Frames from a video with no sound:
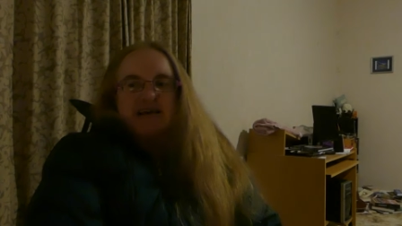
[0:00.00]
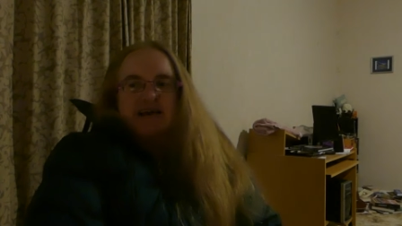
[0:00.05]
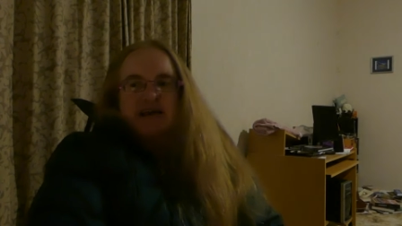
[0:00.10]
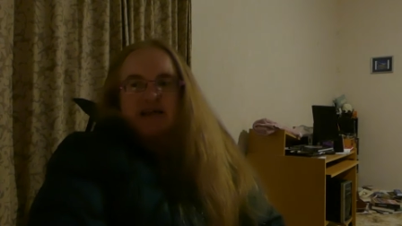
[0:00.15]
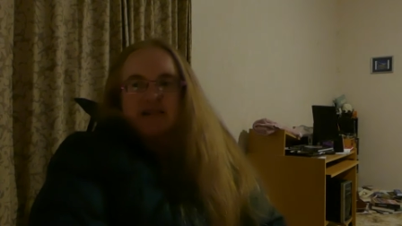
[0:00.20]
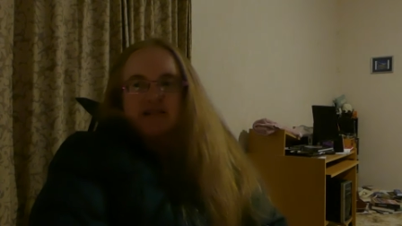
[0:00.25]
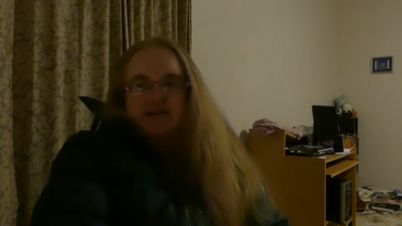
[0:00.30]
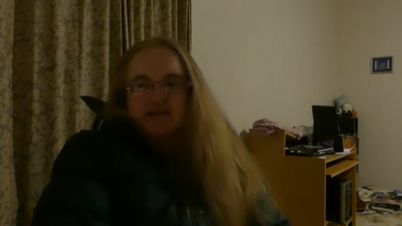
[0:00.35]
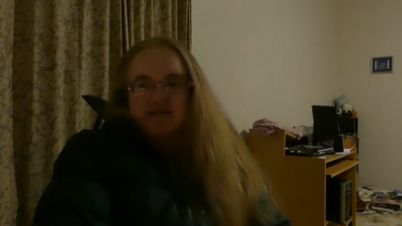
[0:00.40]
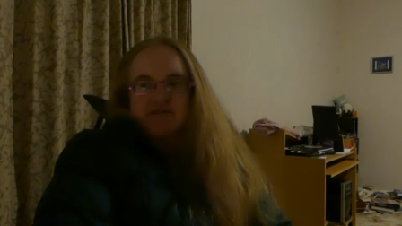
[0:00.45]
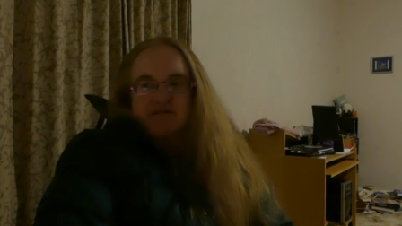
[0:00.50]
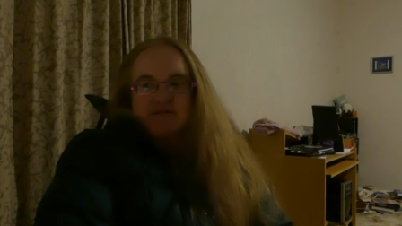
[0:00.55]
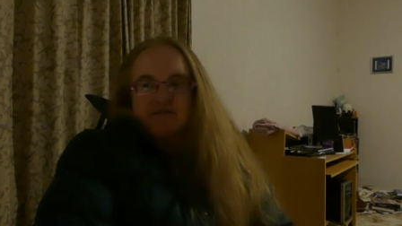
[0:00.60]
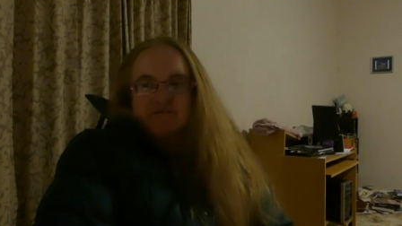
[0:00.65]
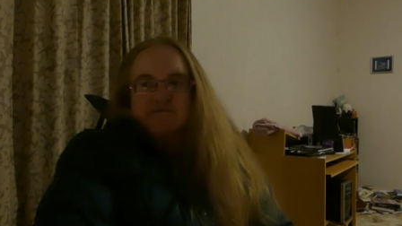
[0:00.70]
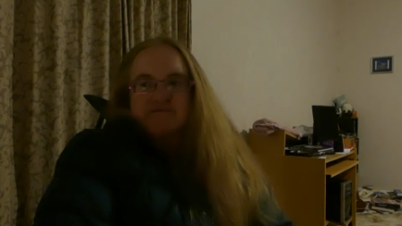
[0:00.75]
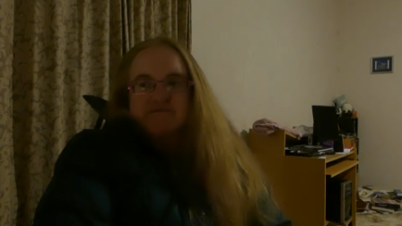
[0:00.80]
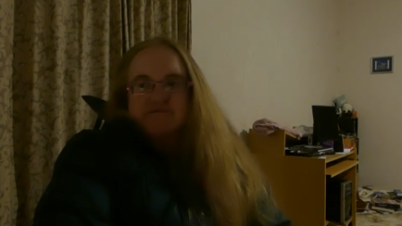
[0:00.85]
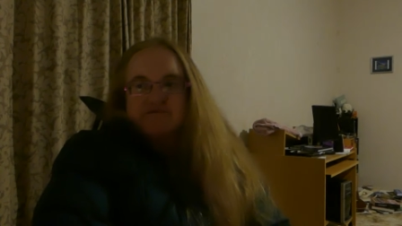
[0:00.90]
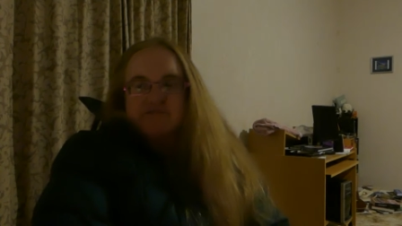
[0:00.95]
And then
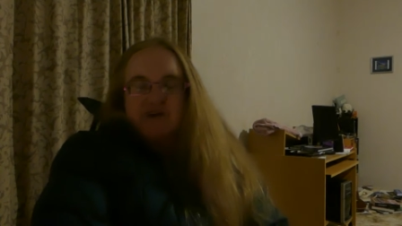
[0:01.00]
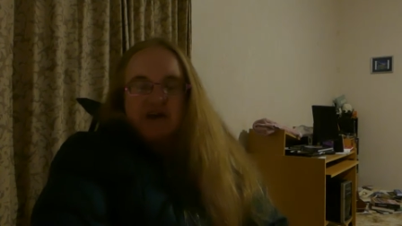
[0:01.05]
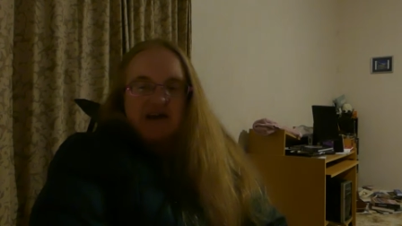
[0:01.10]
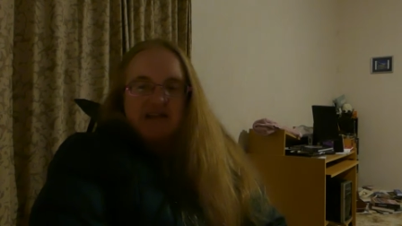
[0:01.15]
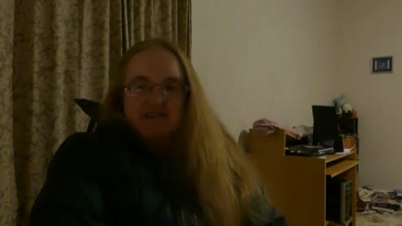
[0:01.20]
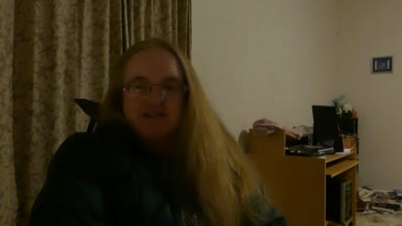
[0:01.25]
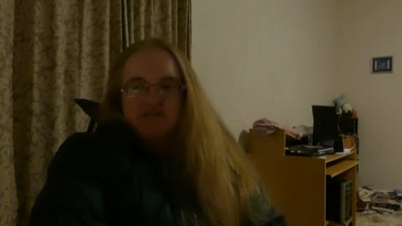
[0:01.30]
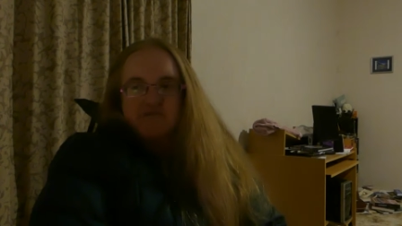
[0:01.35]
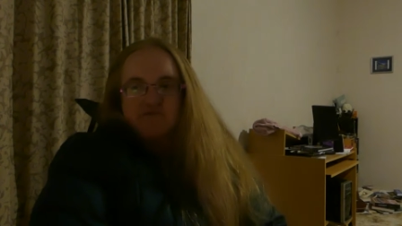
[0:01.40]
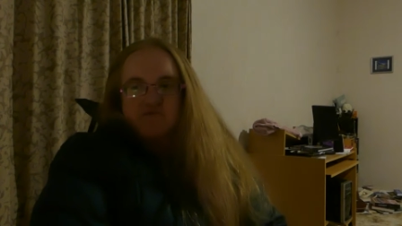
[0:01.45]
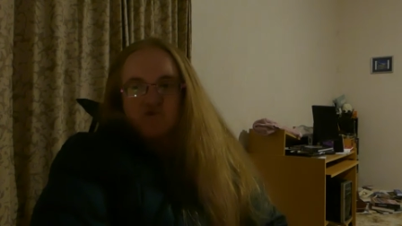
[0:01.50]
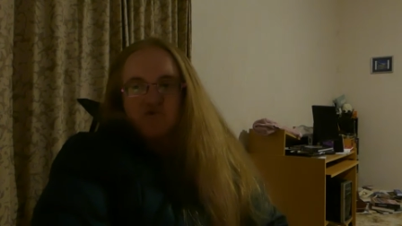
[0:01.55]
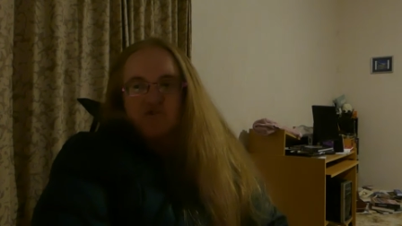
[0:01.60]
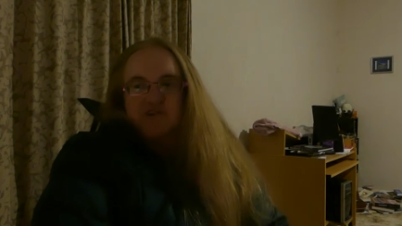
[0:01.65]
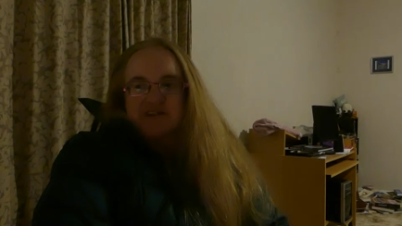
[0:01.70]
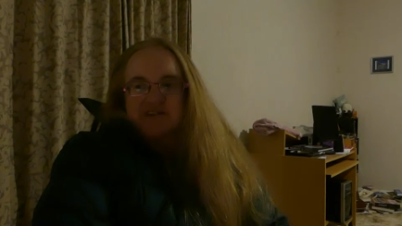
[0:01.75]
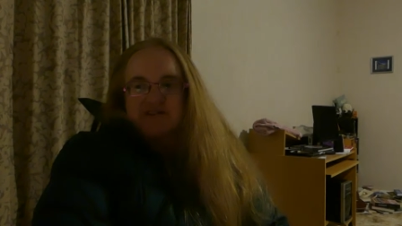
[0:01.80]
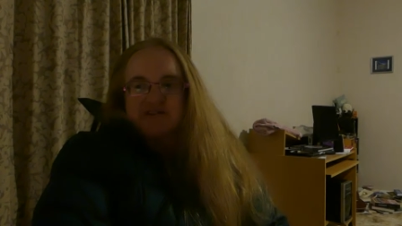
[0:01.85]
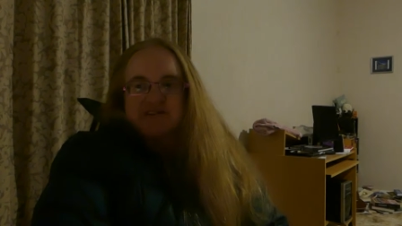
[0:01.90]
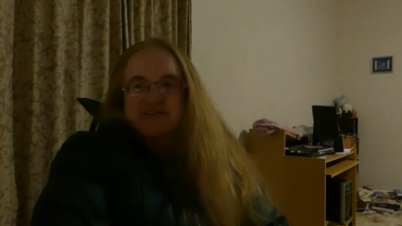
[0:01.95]
fast
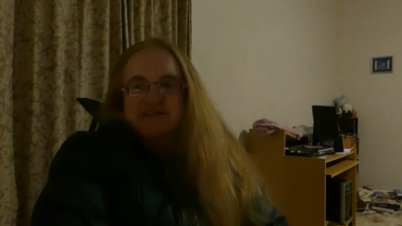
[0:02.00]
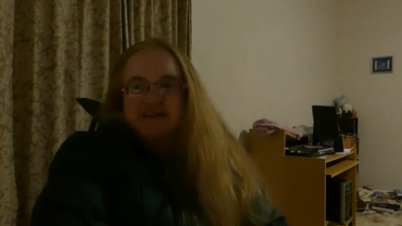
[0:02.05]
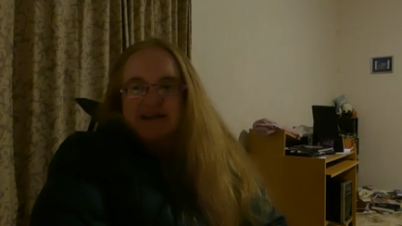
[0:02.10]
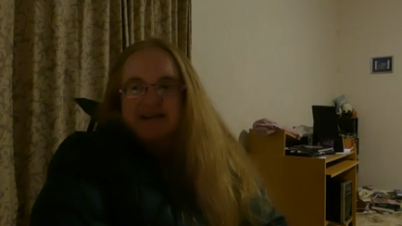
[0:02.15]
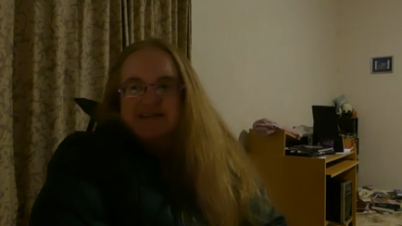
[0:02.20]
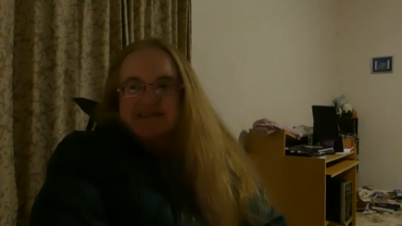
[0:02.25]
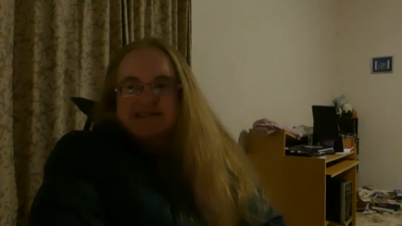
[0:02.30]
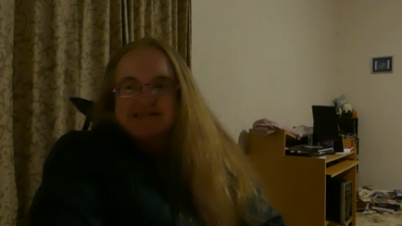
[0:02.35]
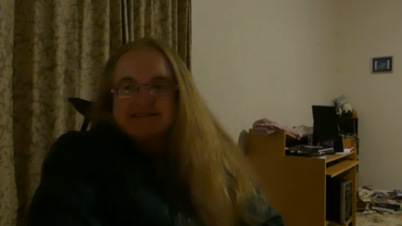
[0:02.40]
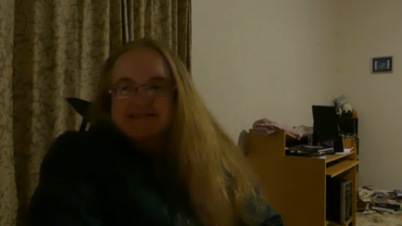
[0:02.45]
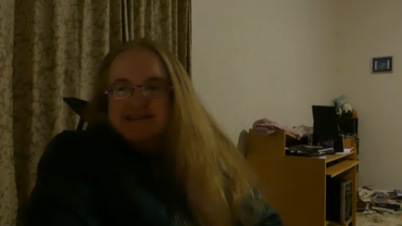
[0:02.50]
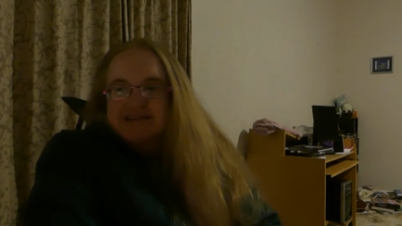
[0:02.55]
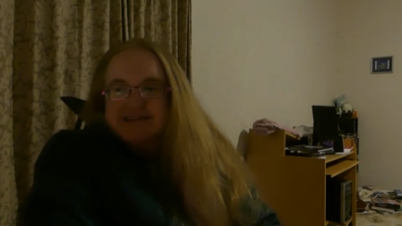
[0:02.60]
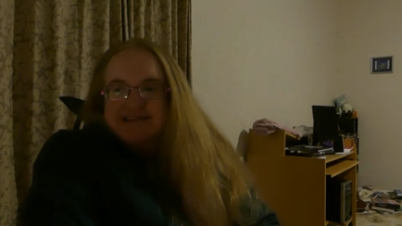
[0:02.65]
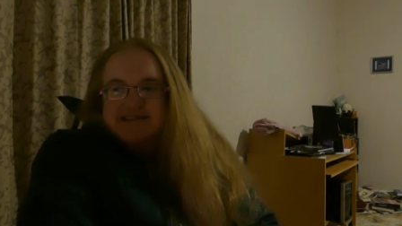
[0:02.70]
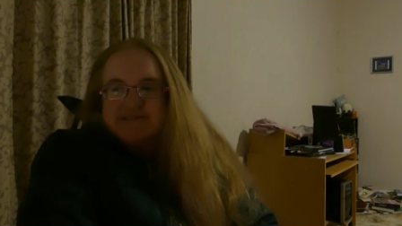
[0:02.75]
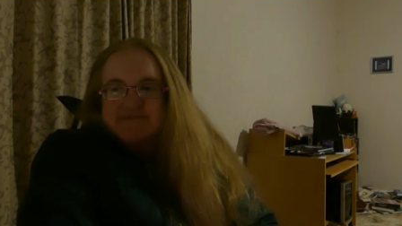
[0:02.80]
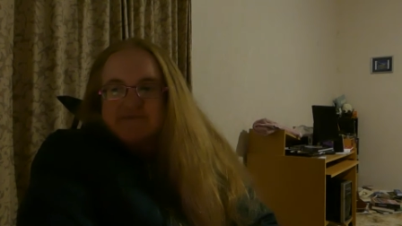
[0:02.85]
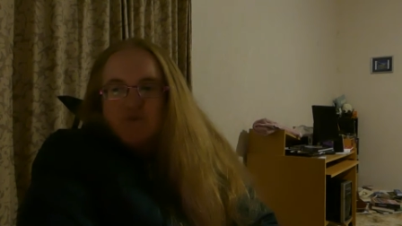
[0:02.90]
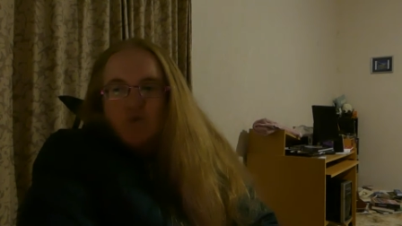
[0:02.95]
forward to
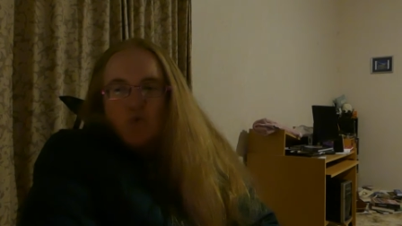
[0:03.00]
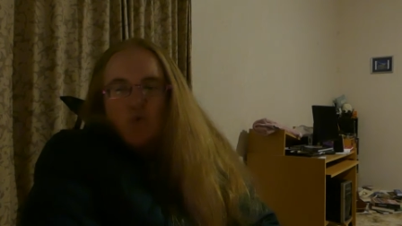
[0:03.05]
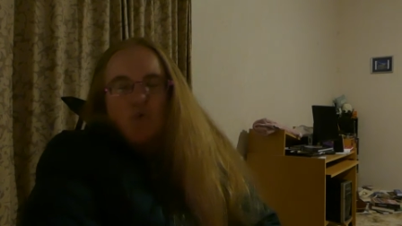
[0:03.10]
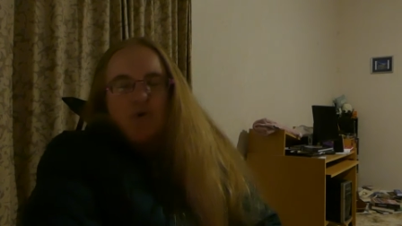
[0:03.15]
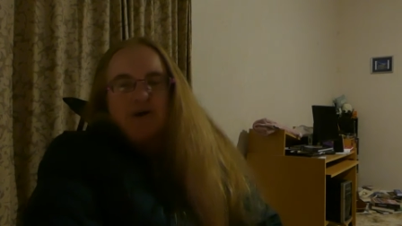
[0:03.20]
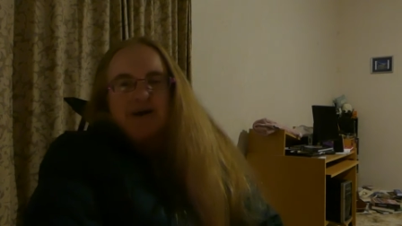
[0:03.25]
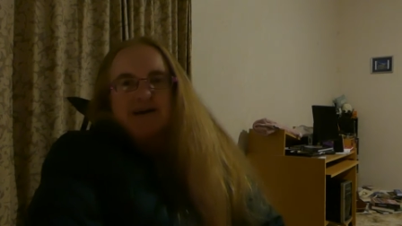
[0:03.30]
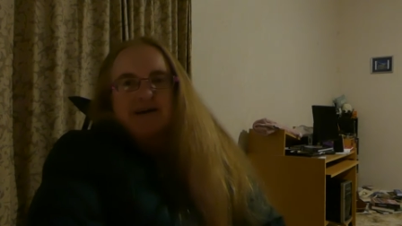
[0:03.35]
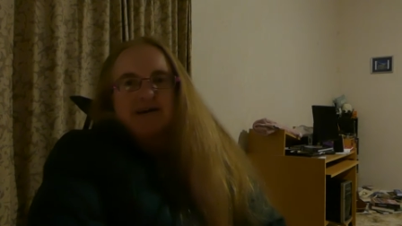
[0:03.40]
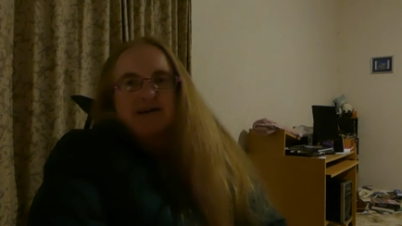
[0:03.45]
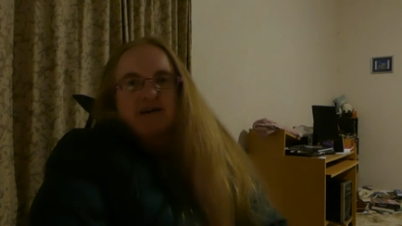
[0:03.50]
1964, we